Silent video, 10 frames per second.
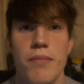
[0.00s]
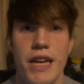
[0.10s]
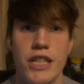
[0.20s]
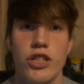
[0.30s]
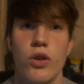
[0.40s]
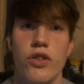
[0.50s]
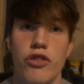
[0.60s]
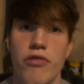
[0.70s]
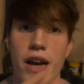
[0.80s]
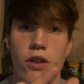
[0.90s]
making sure to
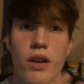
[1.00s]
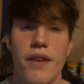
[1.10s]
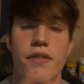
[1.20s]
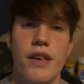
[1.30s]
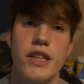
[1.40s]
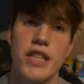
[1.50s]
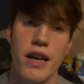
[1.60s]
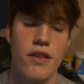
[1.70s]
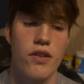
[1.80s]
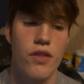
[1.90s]
track your lifts each
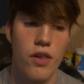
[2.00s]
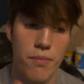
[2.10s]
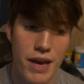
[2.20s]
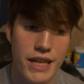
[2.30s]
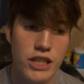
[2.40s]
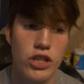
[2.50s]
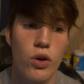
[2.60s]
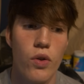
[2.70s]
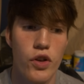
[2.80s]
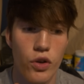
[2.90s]
session, so making
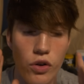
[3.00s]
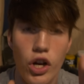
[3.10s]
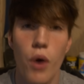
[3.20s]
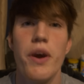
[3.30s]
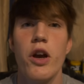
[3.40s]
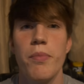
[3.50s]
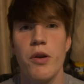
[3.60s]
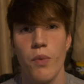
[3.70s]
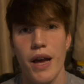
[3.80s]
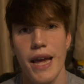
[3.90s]
sure that you're going up
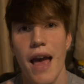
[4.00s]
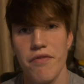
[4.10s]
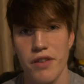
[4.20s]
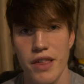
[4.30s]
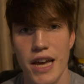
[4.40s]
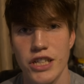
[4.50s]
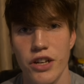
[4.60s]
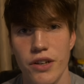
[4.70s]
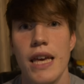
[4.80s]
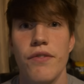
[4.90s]
in weight every
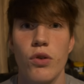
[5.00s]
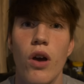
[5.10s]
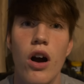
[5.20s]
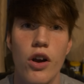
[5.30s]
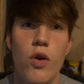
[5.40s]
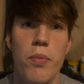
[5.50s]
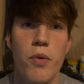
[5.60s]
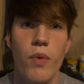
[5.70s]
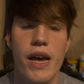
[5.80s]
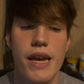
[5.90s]
session. If you can't go up
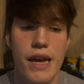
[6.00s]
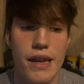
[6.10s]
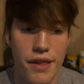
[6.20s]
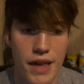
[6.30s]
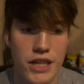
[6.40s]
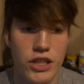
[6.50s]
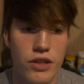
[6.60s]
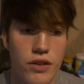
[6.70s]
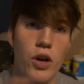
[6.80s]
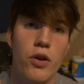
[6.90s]
in weight in a
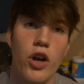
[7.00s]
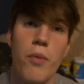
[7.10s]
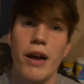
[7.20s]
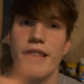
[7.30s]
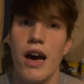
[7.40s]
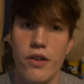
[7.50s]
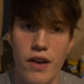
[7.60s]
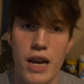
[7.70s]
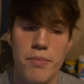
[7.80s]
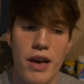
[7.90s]
session, go back down a
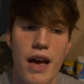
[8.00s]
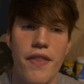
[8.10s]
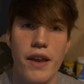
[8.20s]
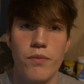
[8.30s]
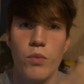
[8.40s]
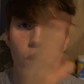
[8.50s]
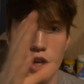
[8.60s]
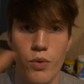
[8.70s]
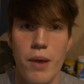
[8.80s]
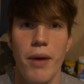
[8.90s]
tiny bit and then
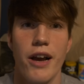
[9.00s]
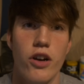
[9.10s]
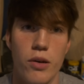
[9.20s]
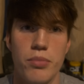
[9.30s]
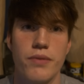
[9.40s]
work your way back up.